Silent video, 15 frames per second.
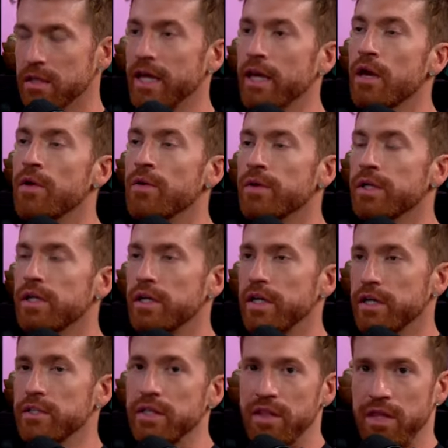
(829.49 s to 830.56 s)
Like,
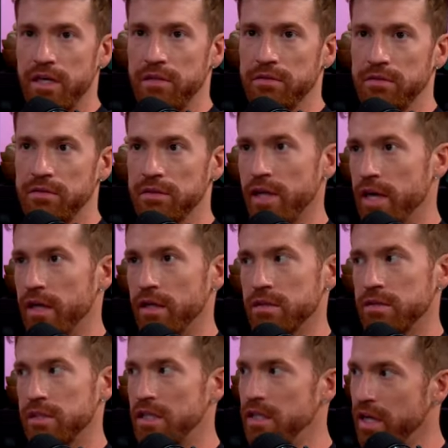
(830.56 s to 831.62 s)
here's the thing. Like
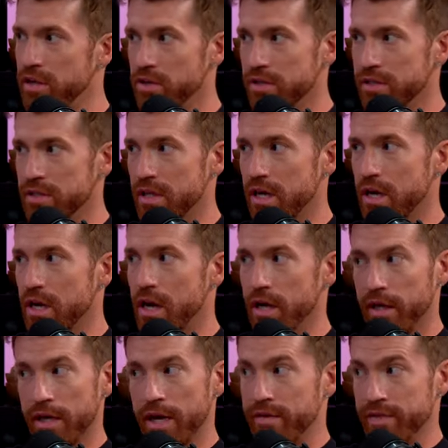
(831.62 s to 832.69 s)
teenagers are
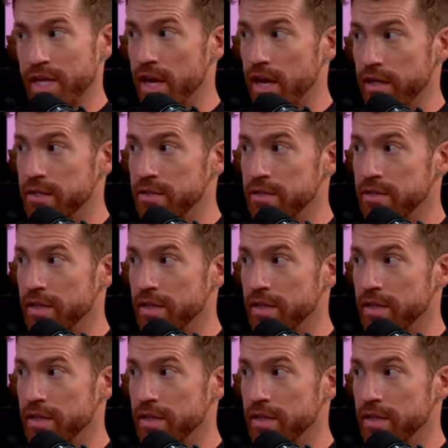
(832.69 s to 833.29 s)
gonna have sex.